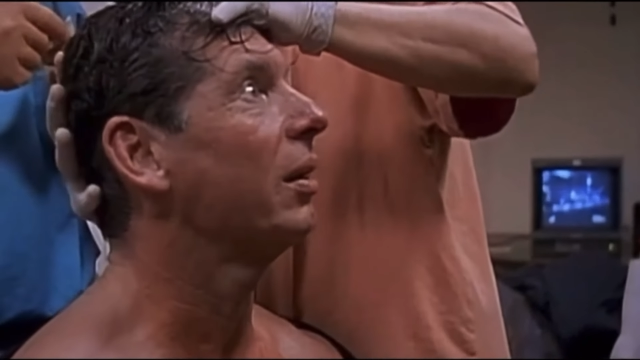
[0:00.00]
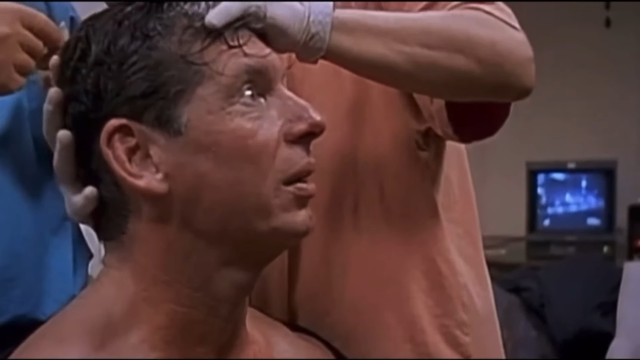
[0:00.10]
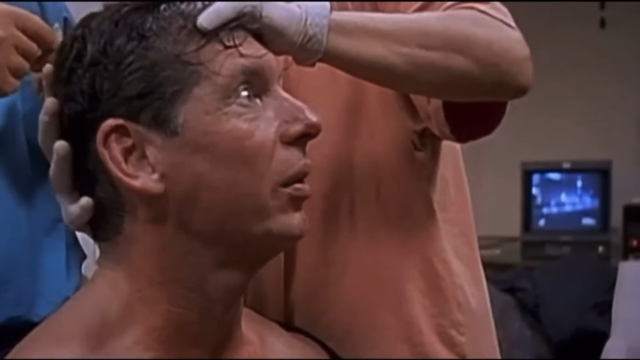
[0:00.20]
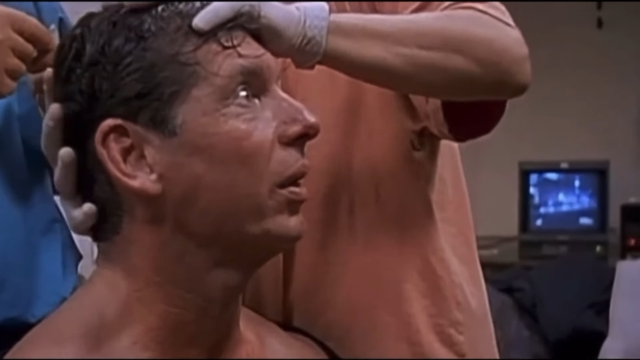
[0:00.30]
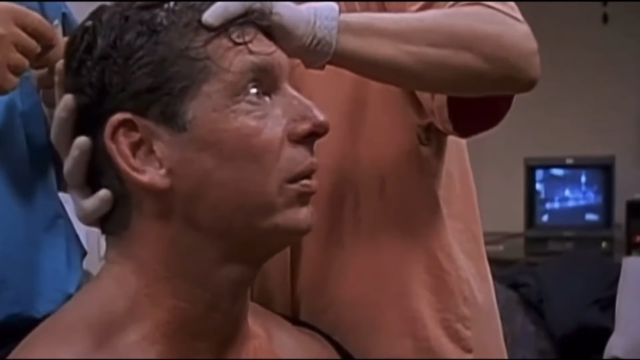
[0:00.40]
You
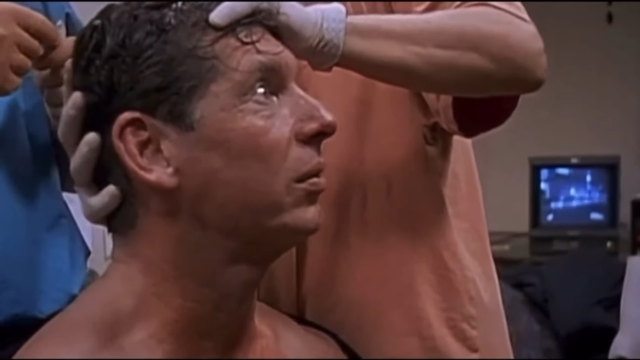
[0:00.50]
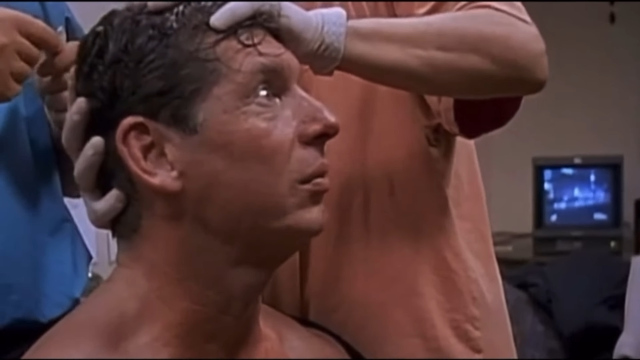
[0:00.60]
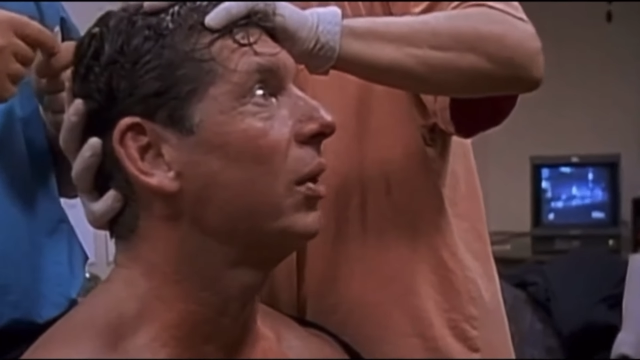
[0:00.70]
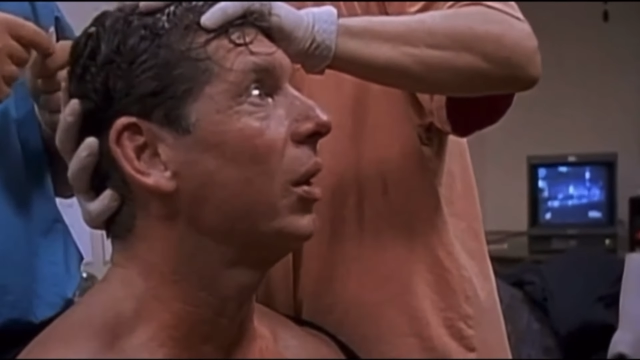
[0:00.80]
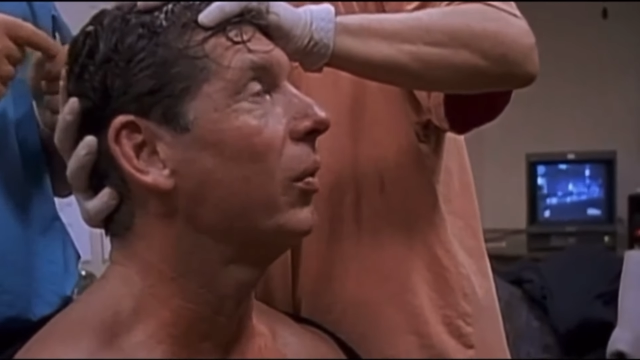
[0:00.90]
know that.
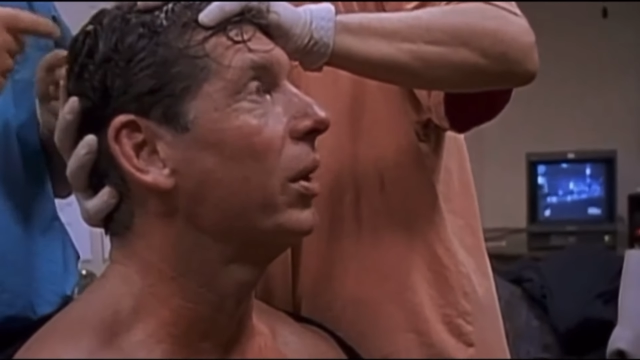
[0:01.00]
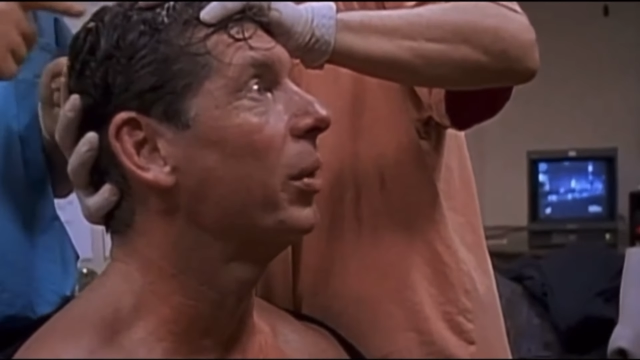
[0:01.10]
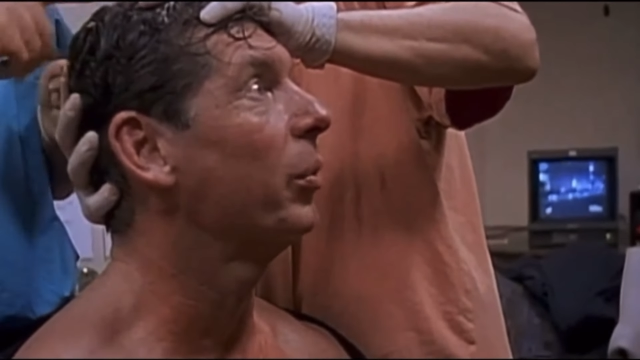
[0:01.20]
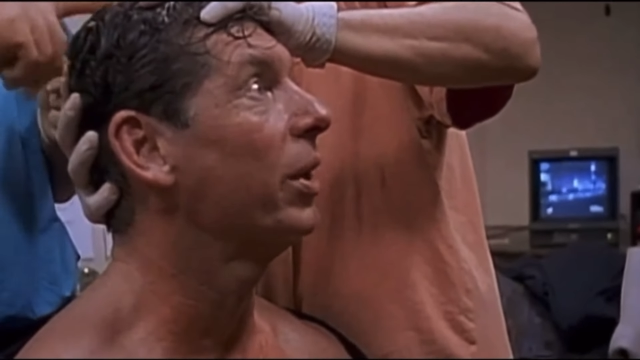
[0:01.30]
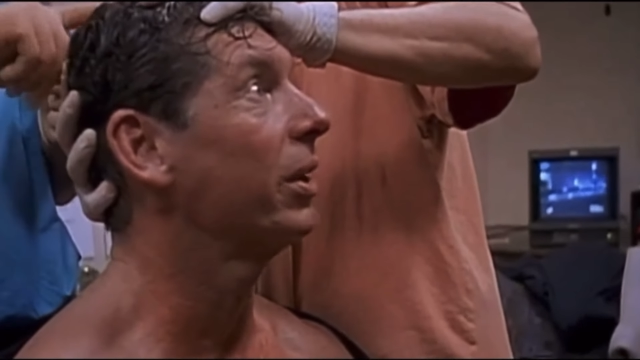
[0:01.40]
You know, and
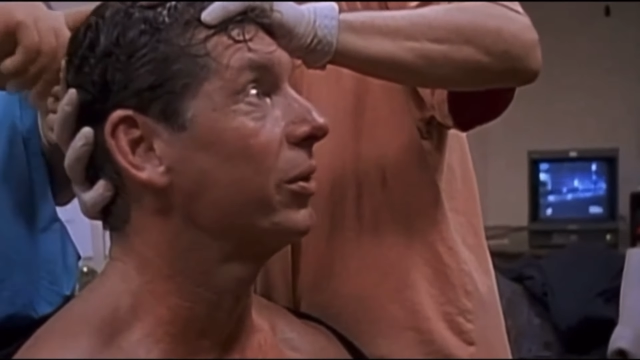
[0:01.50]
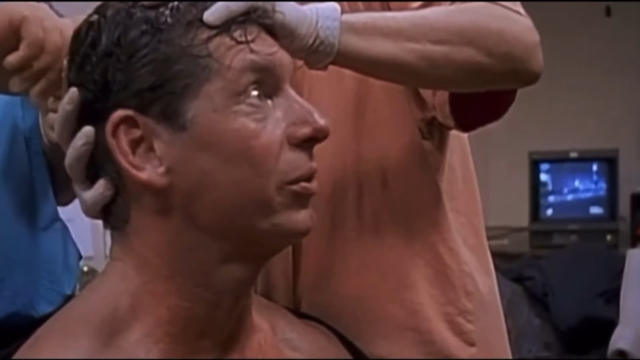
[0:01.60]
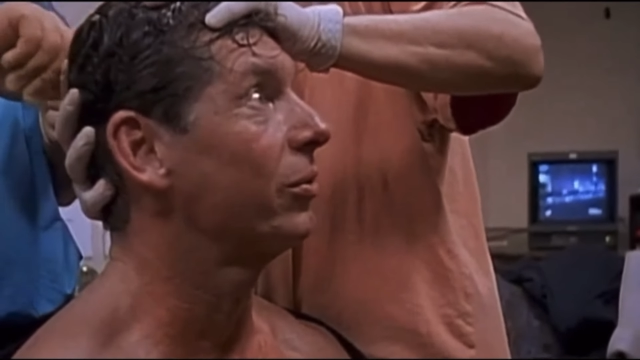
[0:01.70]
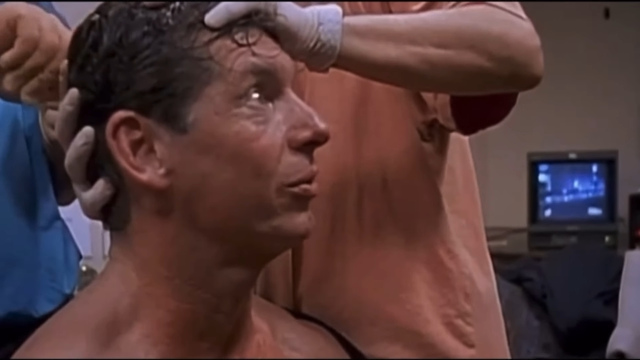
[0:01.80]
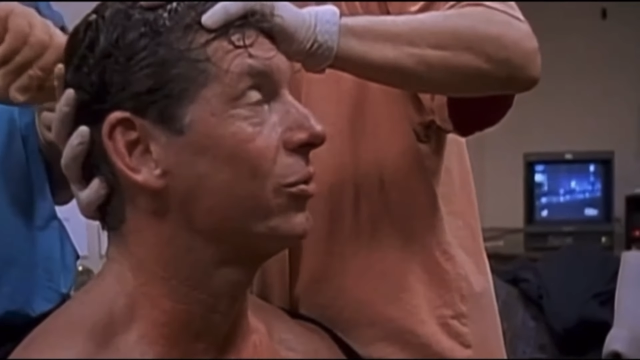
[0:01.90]
then when they get
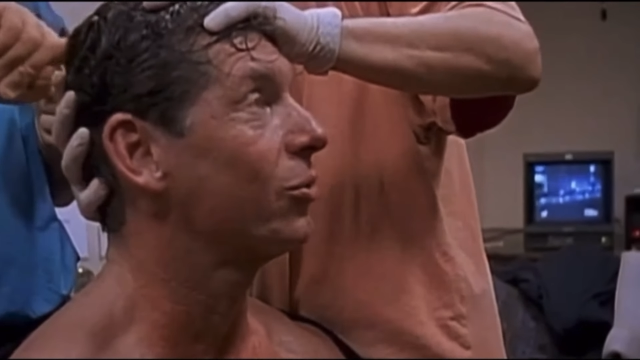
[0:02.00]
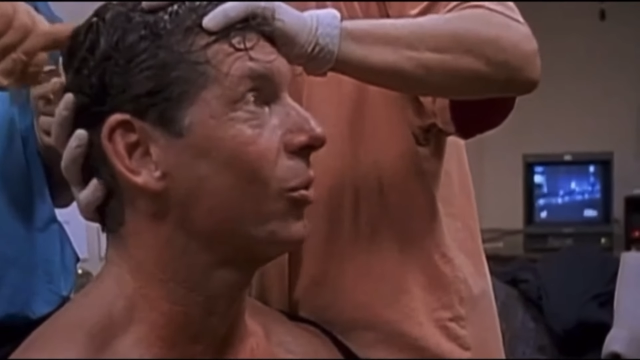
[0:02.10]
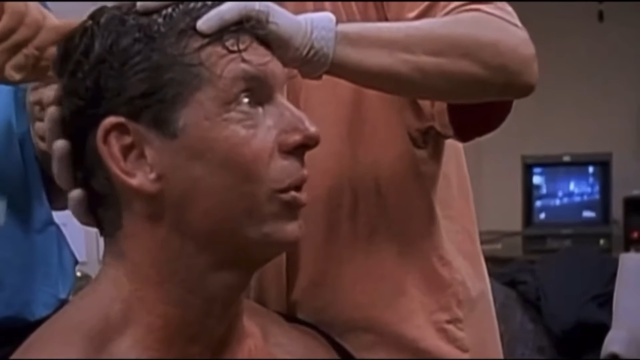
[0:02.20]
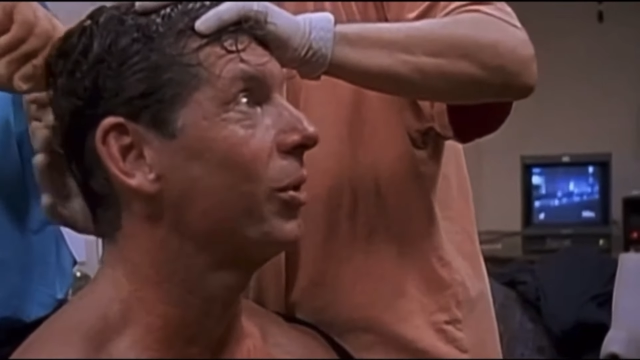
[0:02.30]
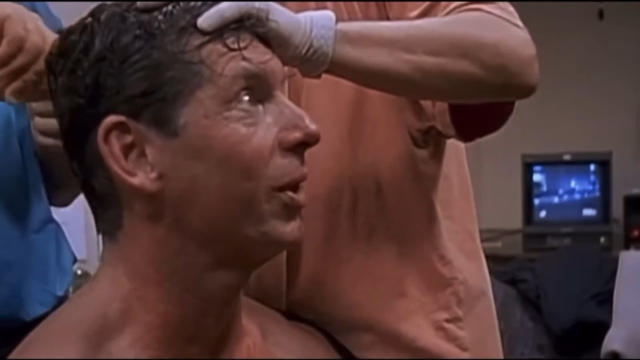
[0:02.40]
the, the
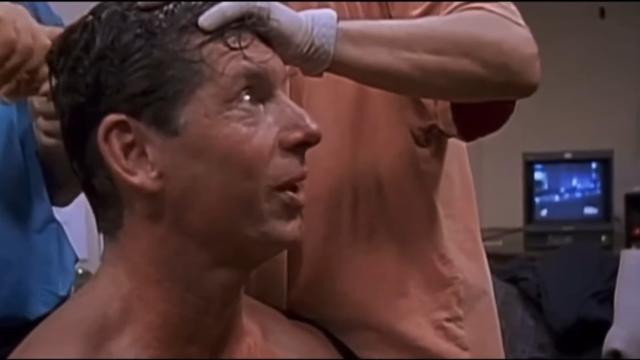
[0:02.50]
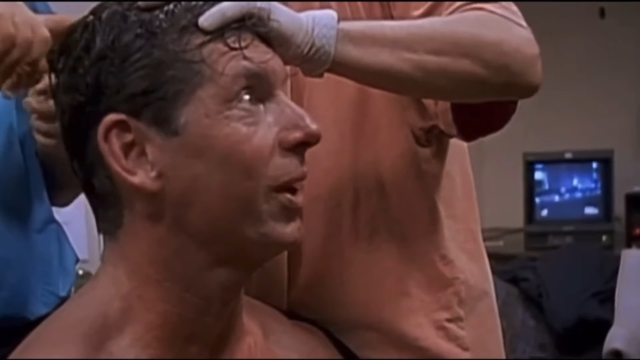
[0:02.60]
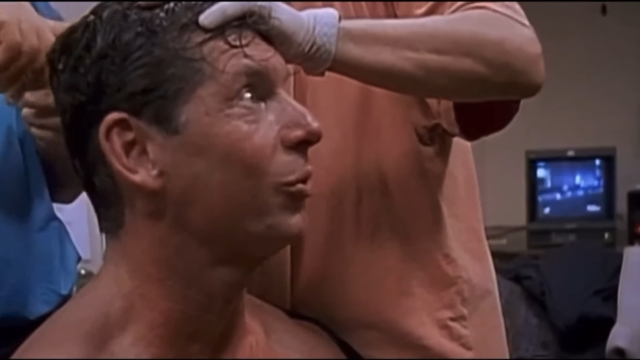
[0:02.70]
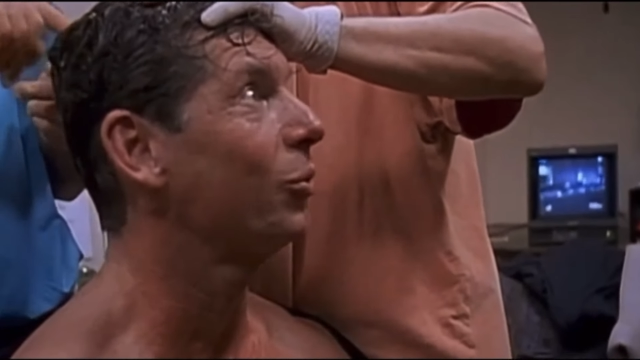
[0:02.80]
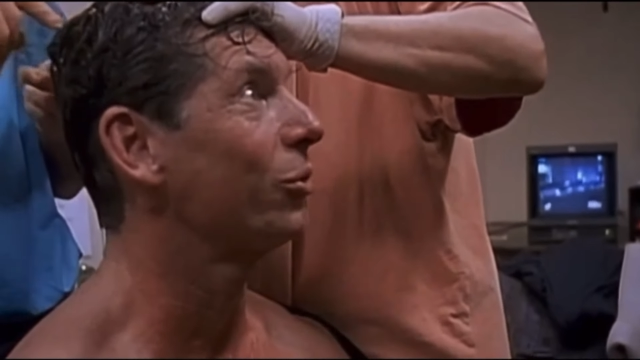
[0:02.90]
story about how
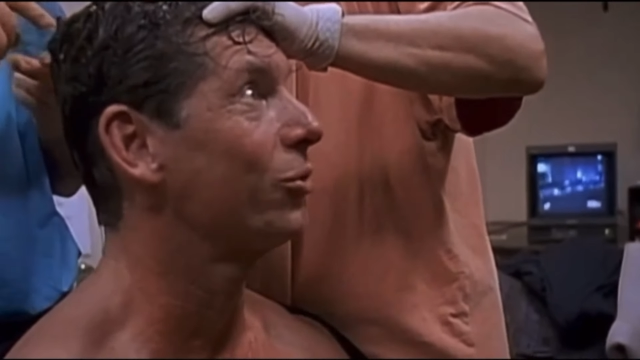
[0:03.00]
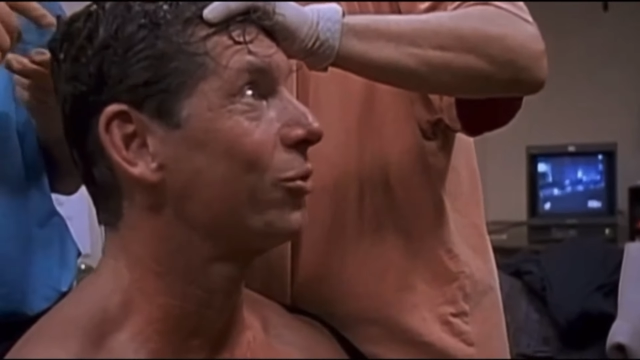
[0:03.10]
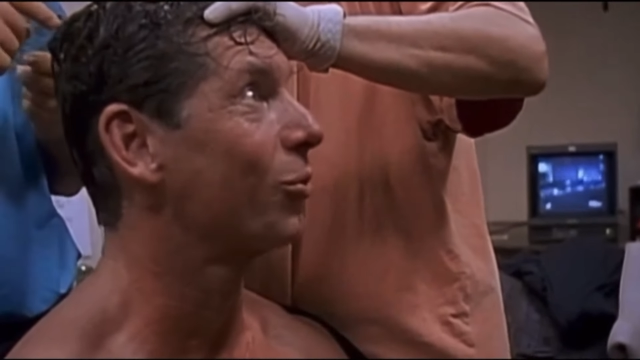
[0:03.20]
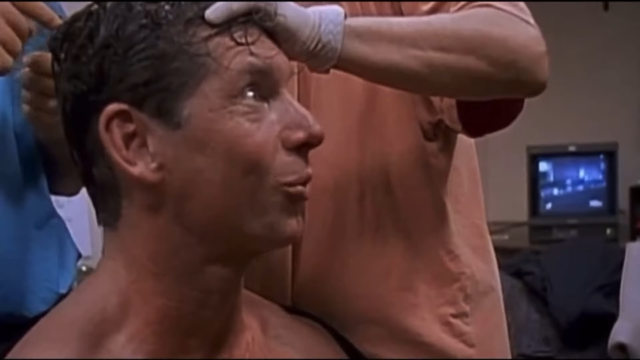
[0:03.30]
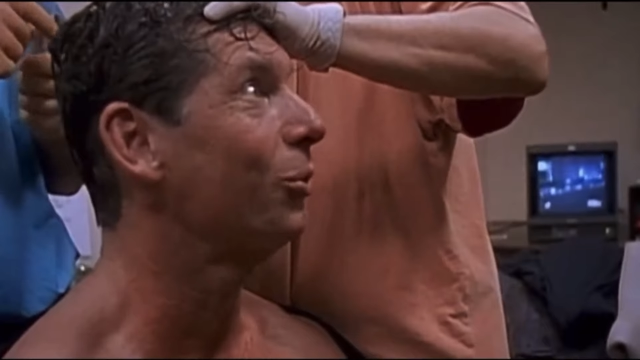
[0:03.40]
you were
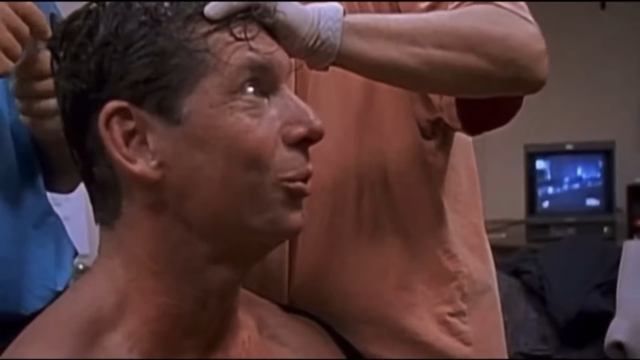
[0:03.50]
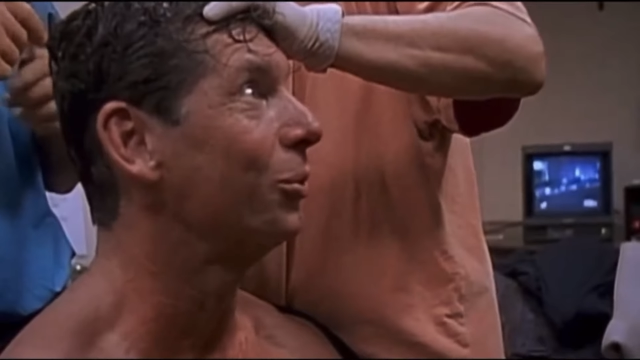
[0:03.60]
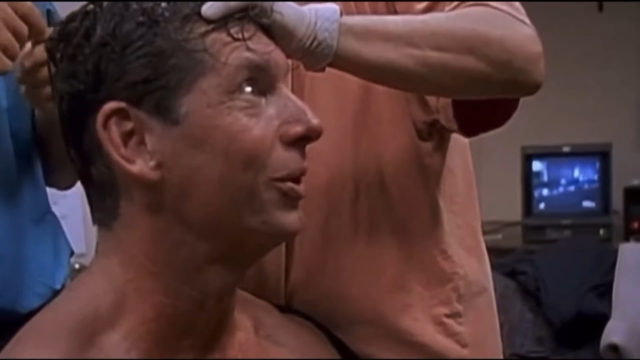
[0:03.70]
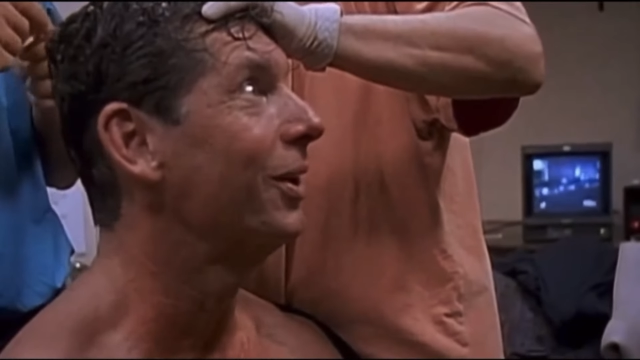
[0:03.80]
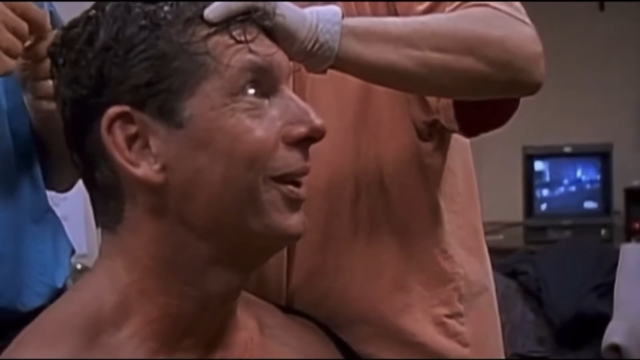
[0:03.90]
screwed,